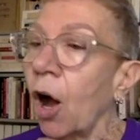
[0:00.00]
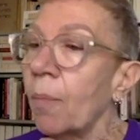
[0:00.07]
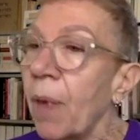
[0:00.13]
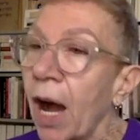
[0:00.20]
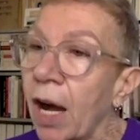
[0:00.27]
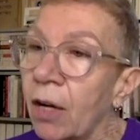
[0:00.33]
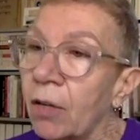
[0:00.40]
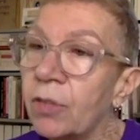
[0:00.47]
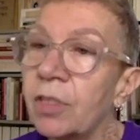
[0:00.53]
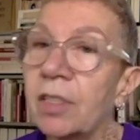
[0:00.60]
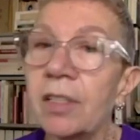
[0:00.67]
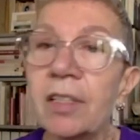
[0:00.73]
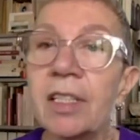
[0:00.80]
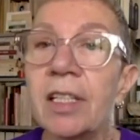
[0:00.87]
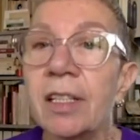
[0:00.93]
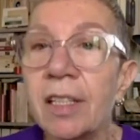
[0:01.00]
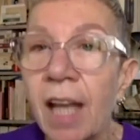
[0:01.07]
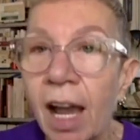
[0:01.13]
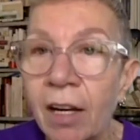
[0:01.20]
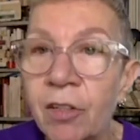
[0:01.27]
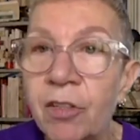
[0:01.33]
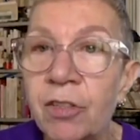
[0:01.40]
about the
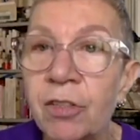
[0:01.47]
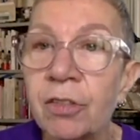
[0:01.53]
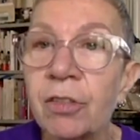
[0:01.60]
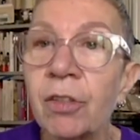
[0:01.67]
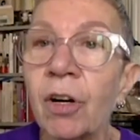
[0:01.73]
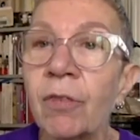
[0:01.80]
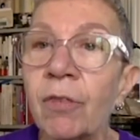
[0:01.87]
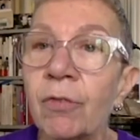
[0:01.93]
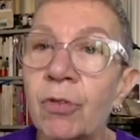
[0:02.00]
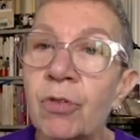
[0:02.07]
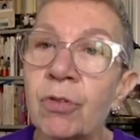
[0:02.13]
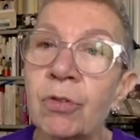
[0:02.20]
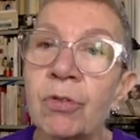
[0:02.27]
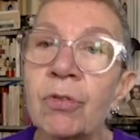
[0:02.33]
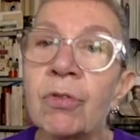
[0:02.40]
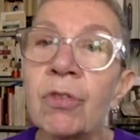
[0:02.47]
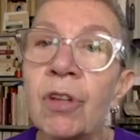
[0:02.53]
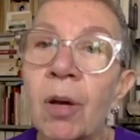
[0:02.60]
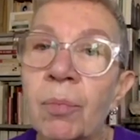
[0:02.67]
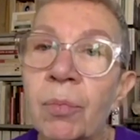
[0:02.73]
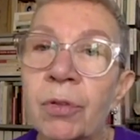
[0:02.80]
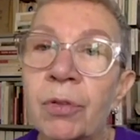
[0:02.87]
inaction of a certain
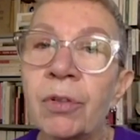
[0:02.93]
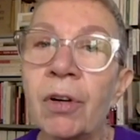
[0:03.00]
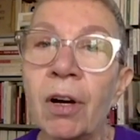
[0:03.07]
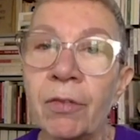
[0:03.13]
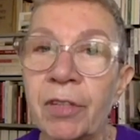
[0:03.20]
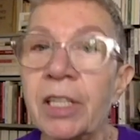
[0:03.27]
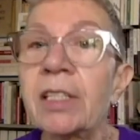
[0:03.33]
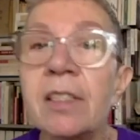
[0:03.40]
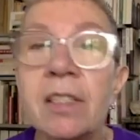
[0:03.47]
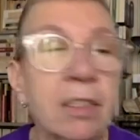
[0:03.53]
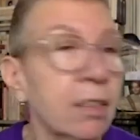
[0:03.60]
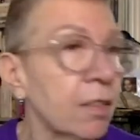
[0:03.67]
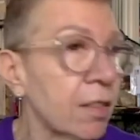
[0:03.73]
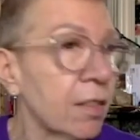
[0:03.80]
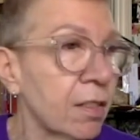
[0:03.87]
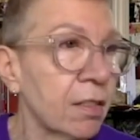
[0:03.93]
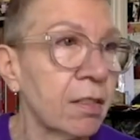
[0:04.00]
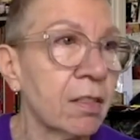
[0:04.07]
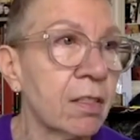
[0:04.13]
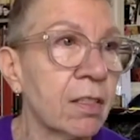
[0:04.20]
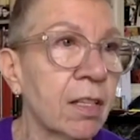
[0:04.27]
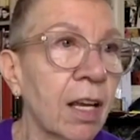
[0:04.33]
number of
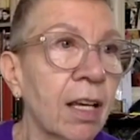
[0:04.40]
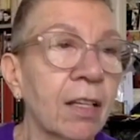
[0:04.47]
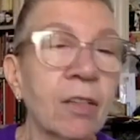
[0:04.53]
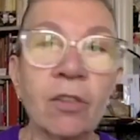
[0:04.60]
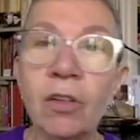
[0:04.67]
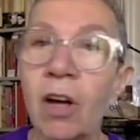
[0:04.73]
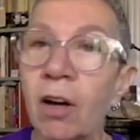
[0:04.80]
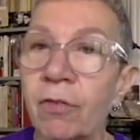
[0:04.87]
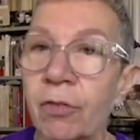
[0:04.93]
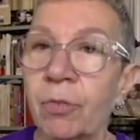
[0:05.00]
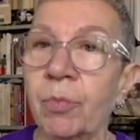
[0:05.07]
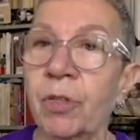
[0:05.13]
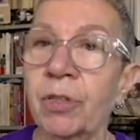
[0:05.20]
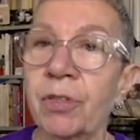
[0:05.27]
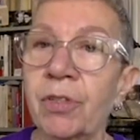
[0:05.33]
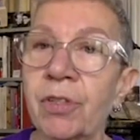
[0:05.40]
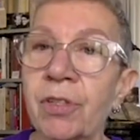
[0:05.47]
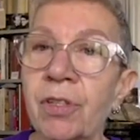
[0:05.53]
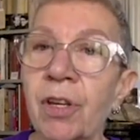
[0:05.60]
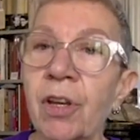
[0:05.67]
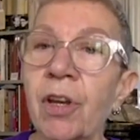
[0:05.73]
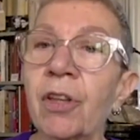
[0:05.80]
instances, like the
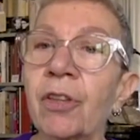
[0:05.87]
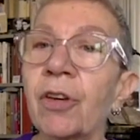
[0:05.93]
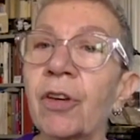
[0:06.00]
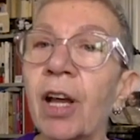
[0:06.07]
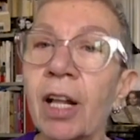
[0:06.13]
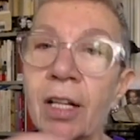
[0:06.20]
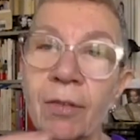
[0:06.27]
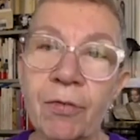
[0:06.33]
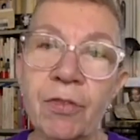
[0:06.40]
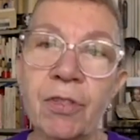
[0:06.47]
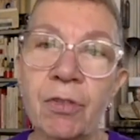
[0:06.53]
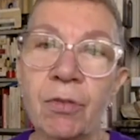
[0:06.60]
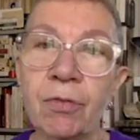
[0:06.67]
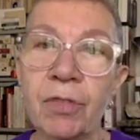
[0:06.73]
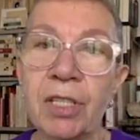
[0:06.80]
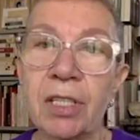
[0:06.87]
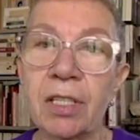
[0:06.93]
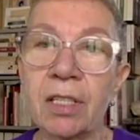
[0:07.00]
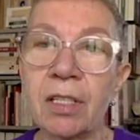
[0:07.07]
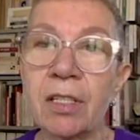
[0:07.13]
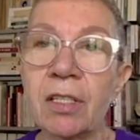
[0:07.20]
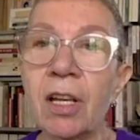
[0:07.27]
governments, the health
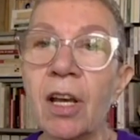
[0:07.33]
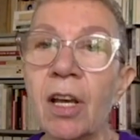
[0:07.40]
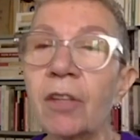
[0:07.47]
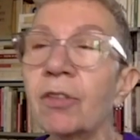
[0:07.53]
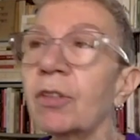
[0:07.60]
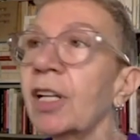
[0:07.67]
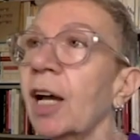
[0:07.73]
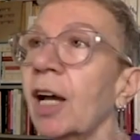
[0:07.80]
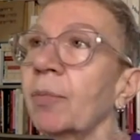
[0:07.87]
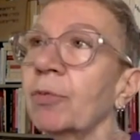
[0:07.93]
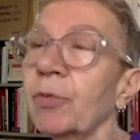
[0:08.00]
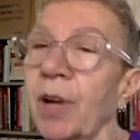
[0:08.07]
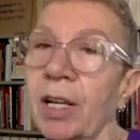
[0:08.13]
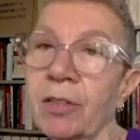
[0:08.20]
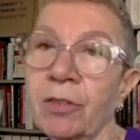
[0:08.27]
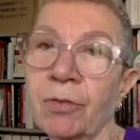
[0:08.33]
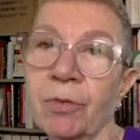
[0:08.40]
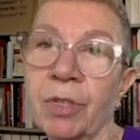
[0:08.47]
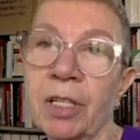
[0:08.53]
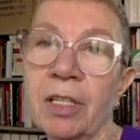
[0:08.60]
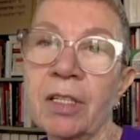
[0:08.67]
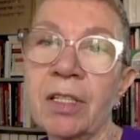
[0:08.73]
services, the
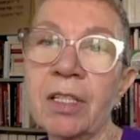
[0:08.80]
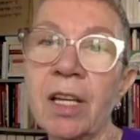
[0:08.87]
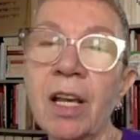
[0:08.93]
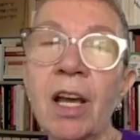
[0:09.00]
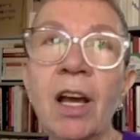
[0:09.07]
laboratories,